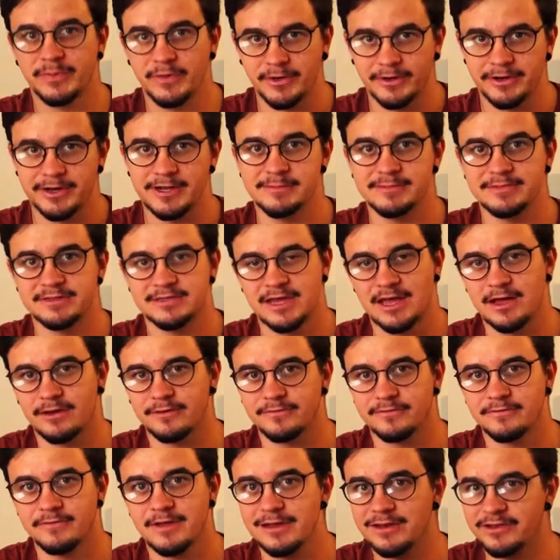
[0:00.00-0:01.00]
upon
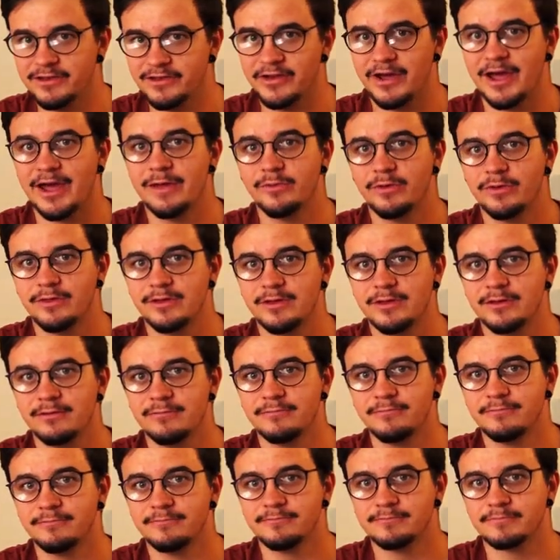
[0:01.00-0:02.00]
himself and died with it,
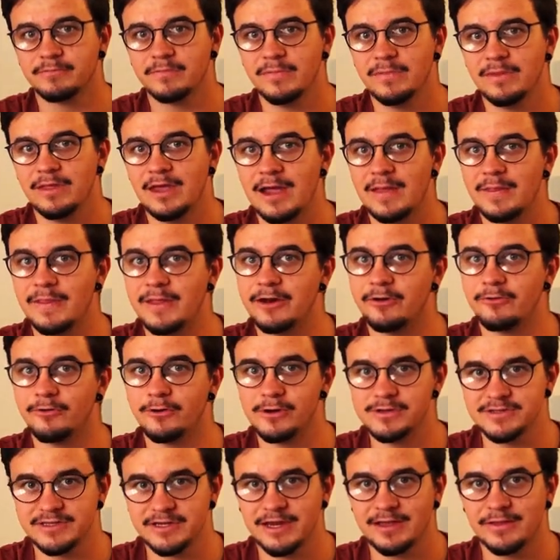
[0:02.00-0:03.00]
and then
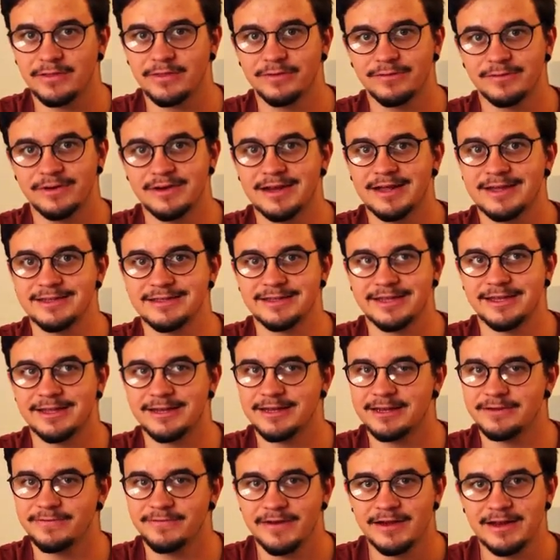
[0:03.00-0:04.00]
rose again three days
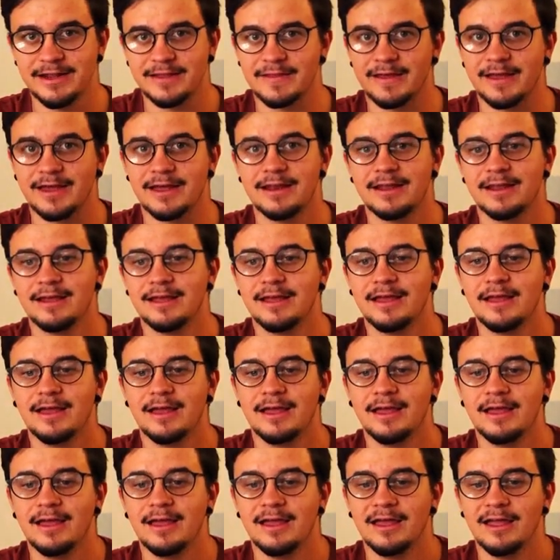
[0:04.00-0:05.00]
later, defeating that.
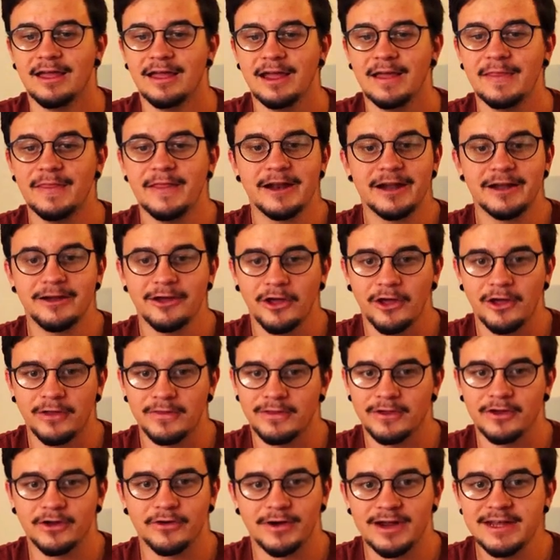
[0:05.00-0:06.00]
And then I
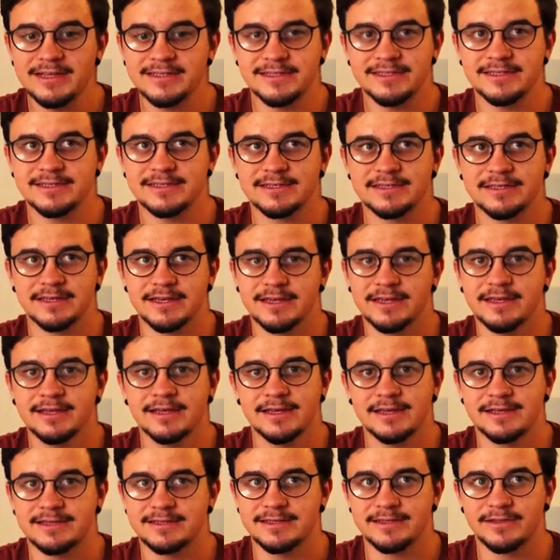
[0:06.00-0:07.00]
heard the craziest thing
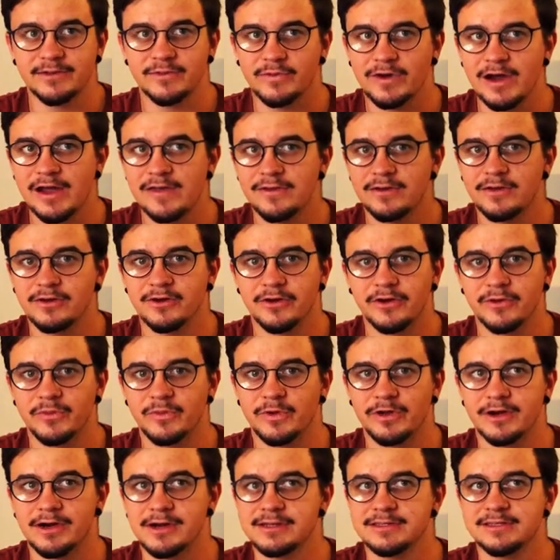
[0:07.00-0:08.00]
is that the way that God
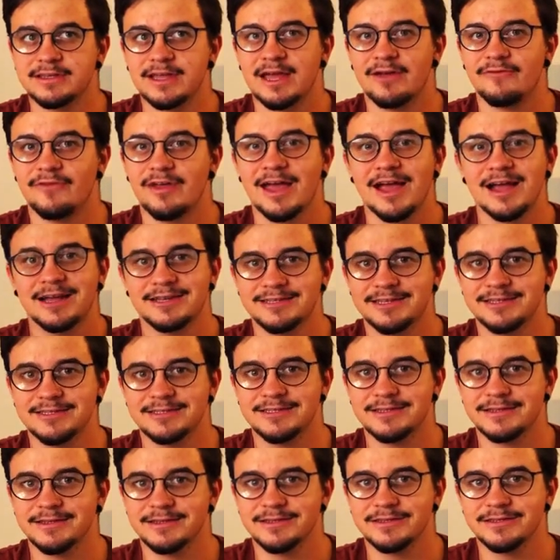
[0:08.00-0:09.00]
wanted us to have access
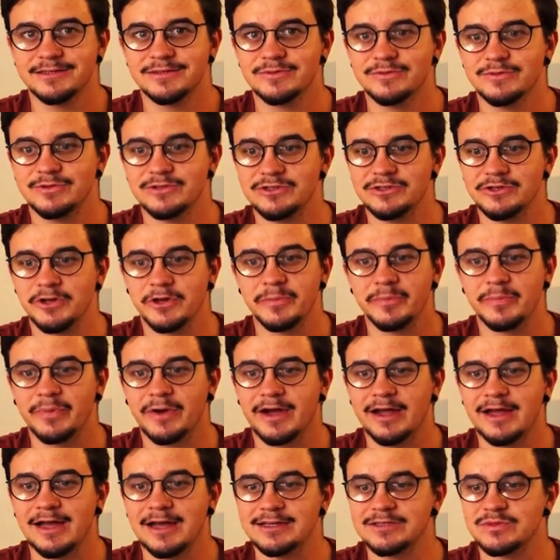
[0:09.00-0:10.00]
to this was not
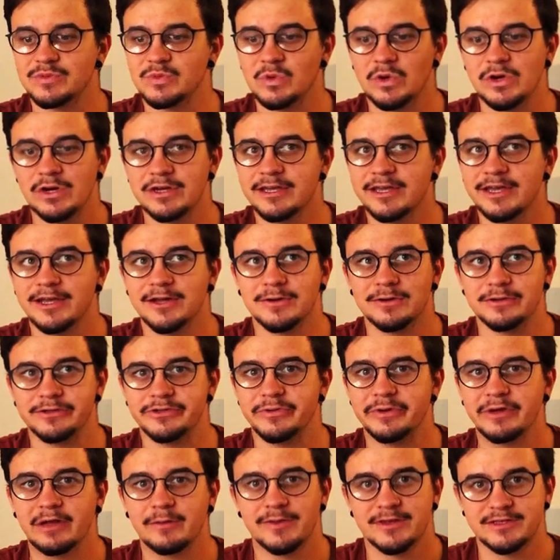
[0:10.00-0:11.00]
by us working or
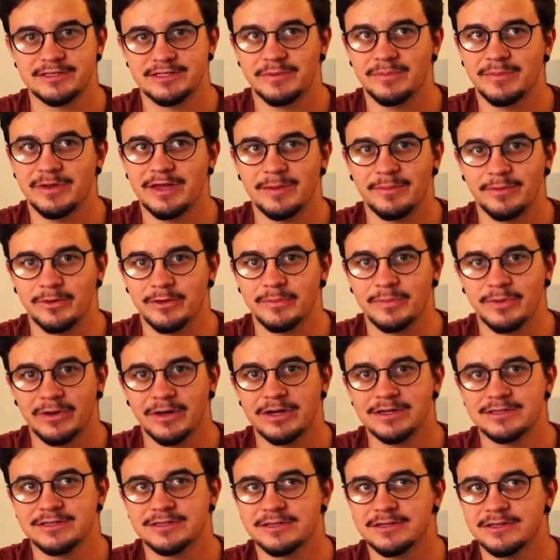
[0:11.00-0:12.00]
doing this to be a good
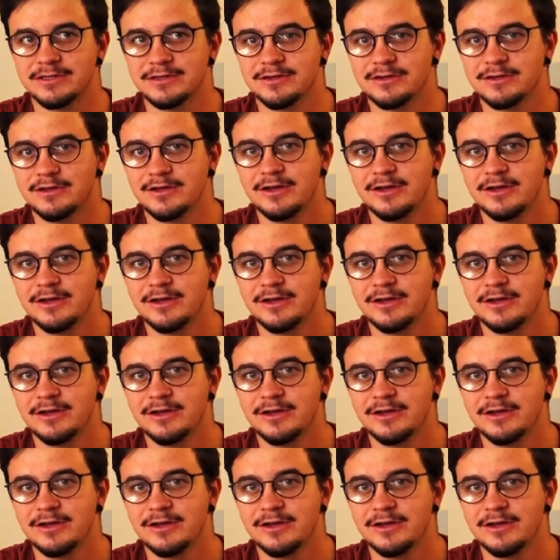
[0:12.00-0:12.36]
person